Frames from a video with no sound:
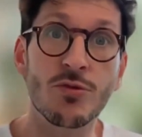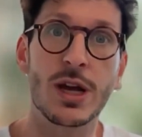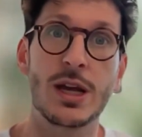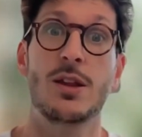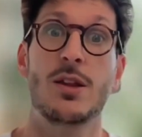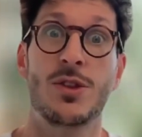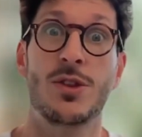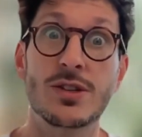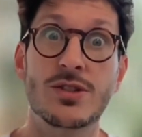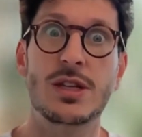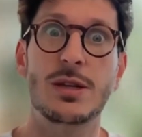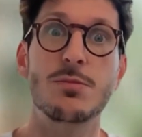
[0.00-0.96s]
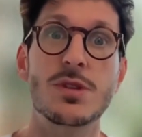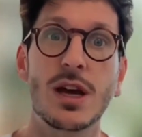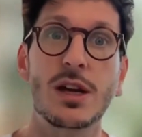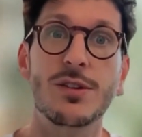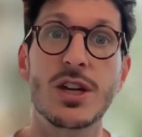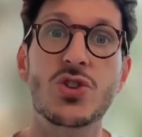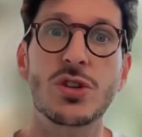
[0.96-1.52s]
right, this team's the
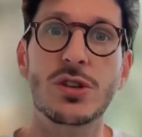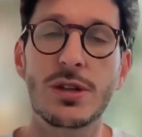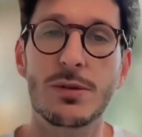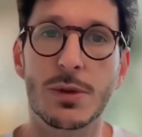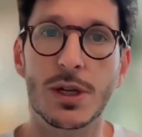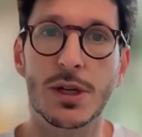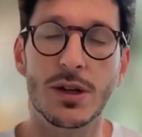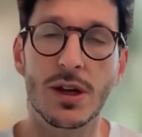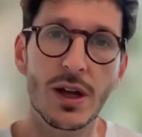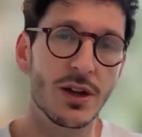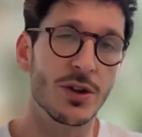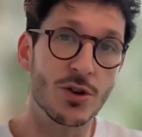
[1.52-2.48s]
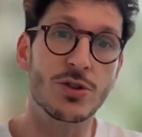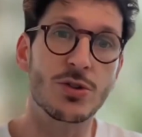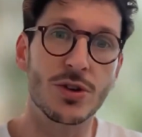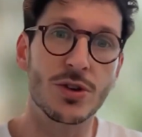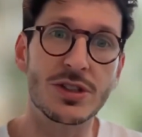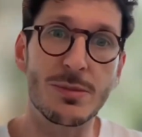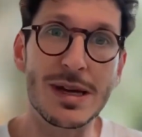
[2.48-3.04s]
innovation team and they're going to
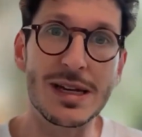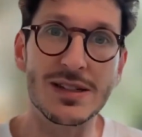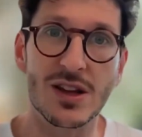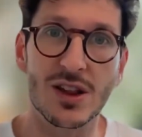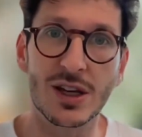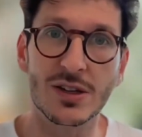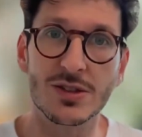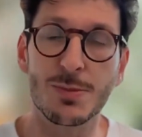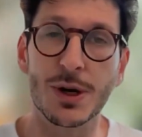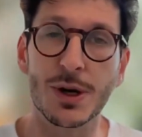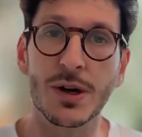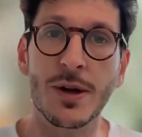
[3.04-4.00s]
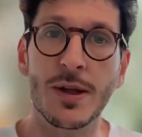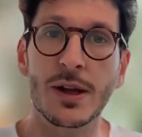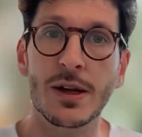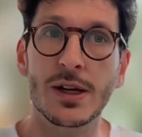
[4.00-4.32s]
do all these amazing things. But